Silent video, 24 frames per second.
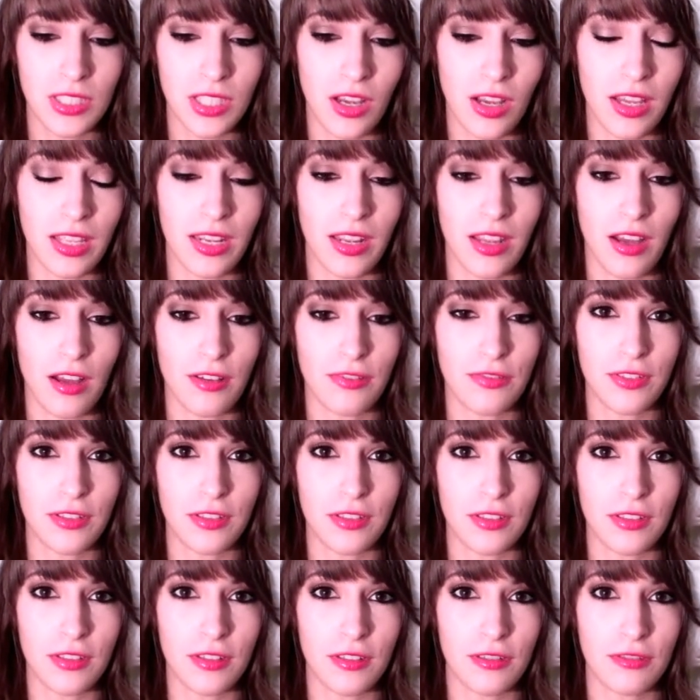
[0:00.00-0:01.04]
saw it off
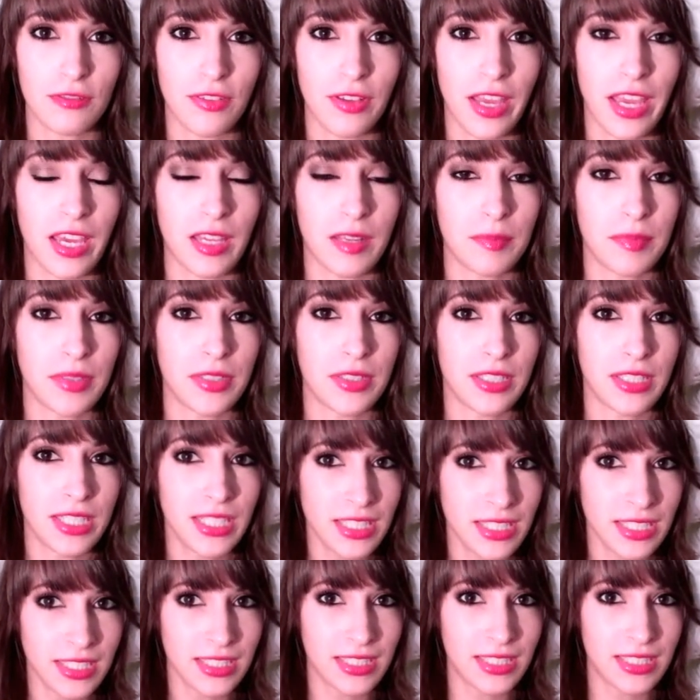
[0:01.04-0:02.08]
of Anne
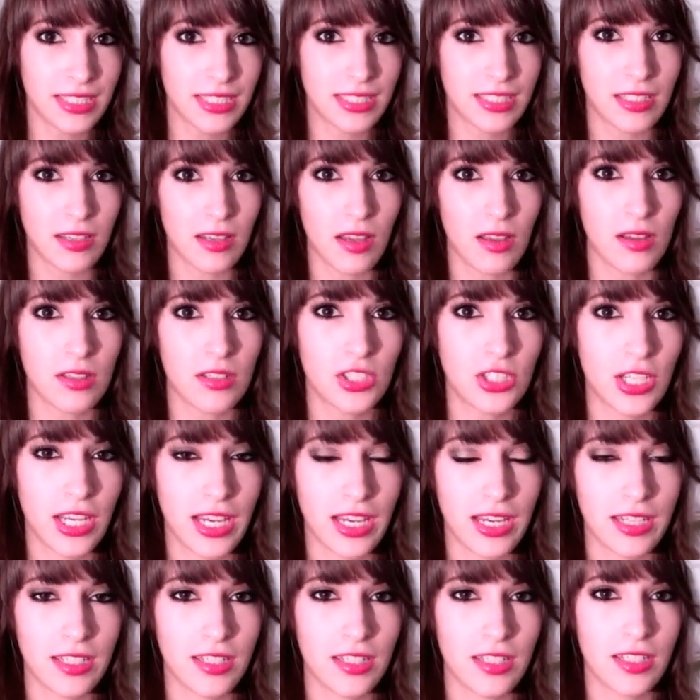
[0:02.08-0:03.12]
Marie's
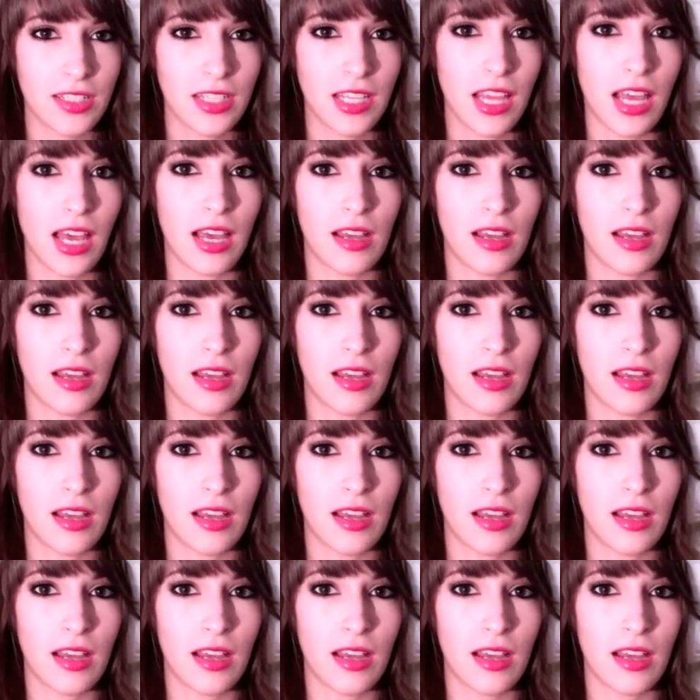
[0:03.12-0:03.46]
channel.